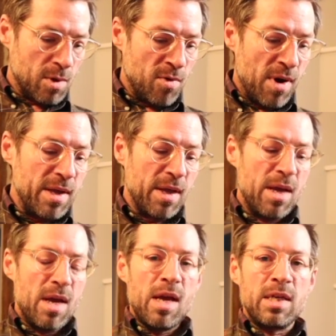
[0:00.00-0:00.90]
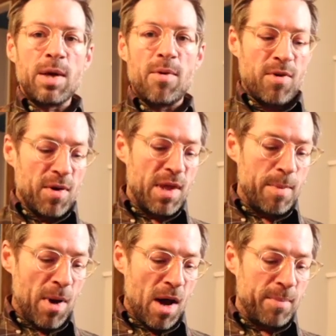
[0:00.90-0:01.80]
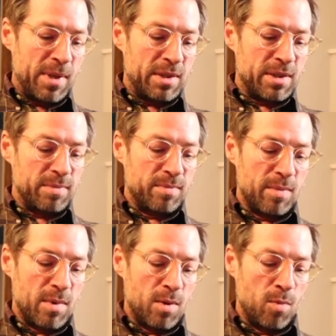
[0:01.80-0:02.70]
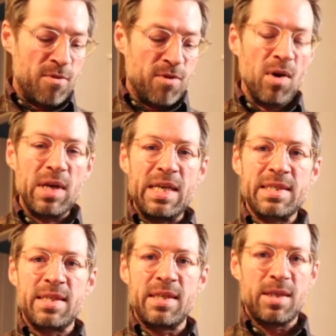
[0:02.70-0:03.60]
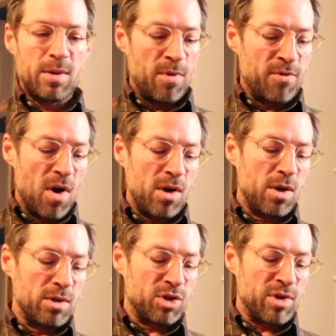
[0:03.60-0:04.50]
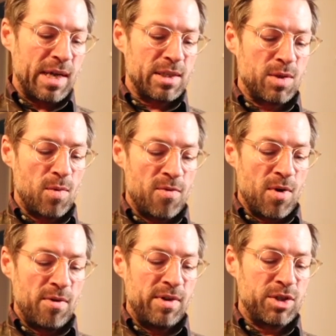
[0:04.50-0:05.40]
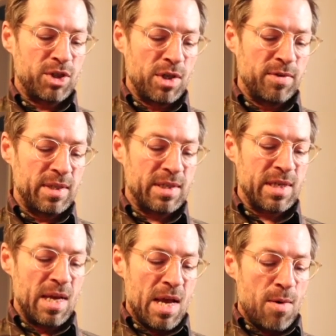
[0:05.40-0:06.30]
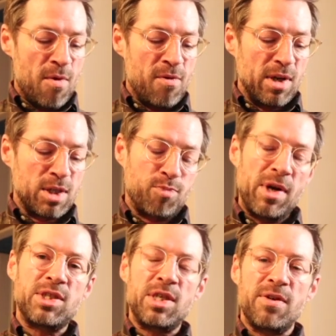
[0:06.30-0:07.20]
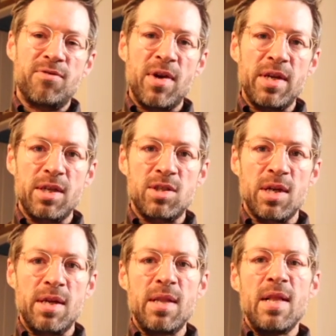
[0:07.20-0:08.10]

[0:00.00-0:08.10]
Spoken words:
Right, so we've got the apartment, we've got listed, we've got a contract, we've got our insurance, we've got a spreadsheet of furniture,